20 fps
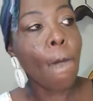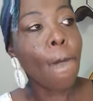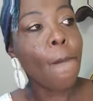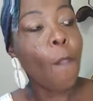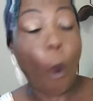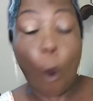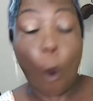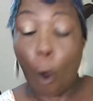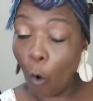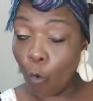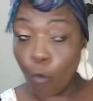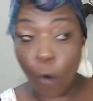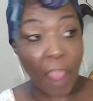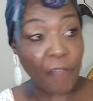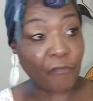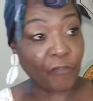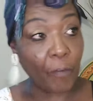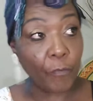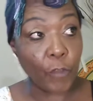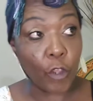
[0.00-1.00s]
or away
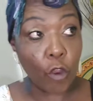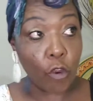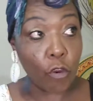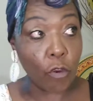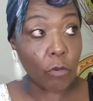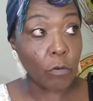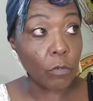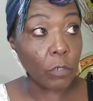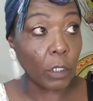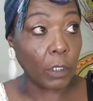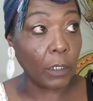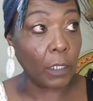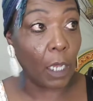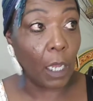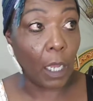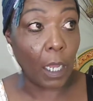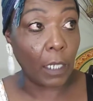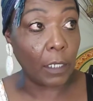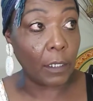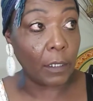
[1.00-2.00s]
from your
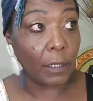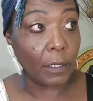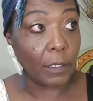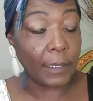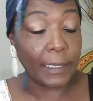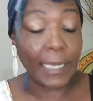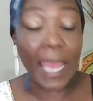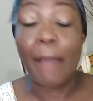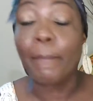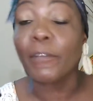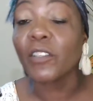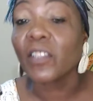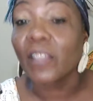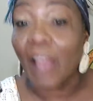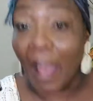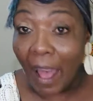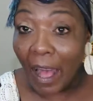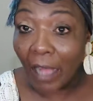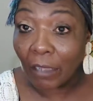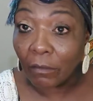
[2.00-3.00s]

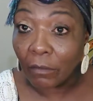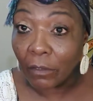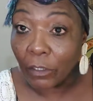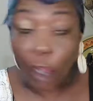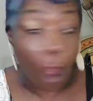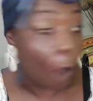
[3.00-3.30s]
domicile,